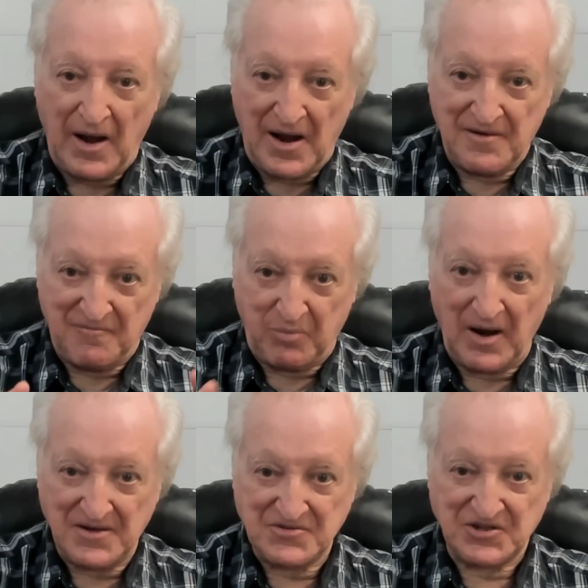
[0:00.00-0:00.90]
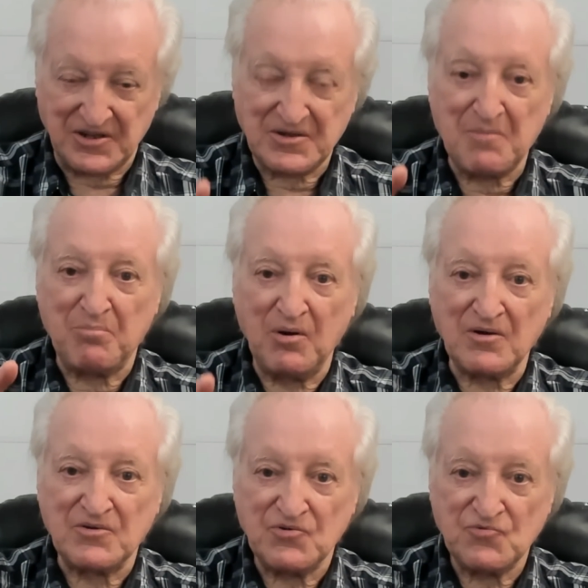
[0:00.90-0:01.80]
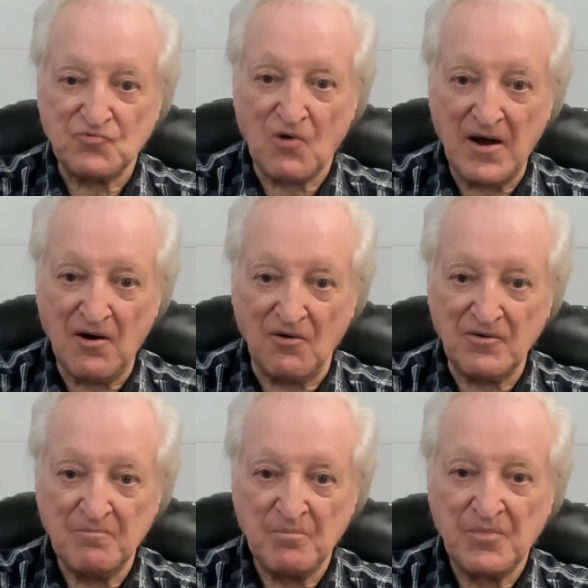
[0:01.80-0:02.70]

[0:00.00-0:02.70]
out of plastic that plugged right on